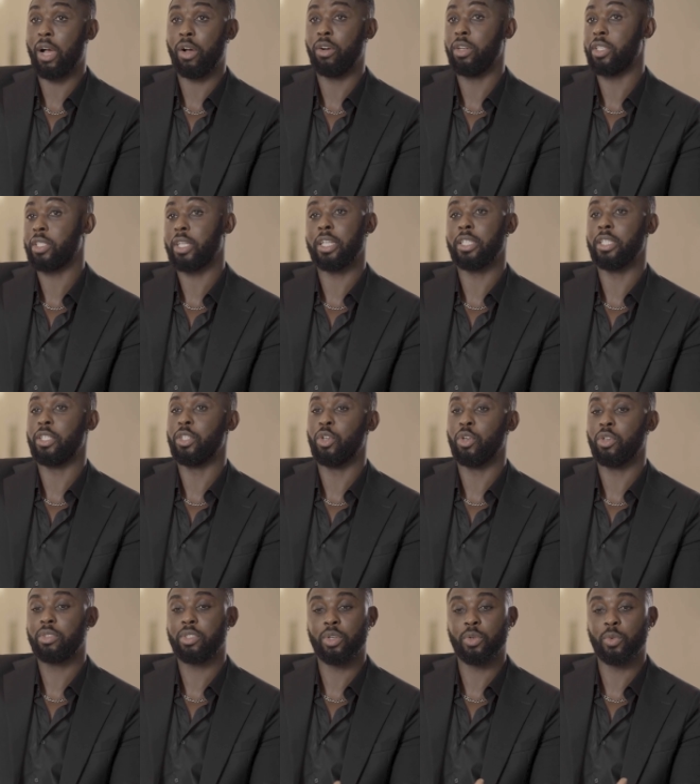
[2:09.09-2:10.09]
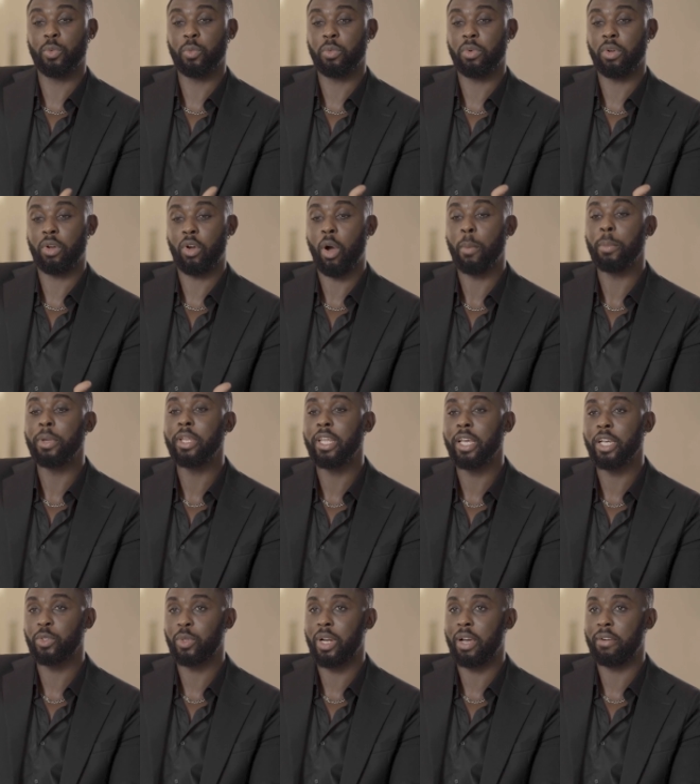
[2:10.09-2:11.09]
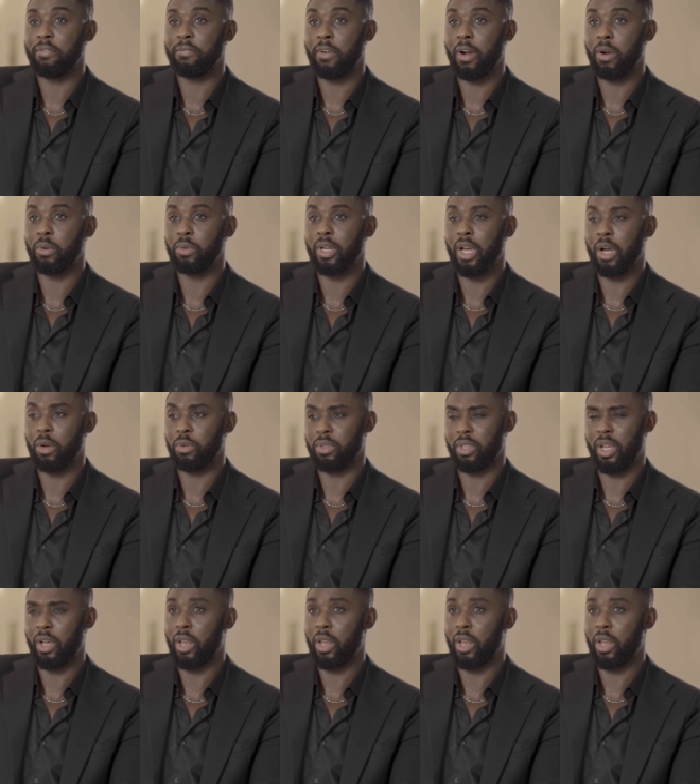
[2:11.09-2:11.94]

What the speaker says: Honestly, I didn't know. So coming here is when I found out.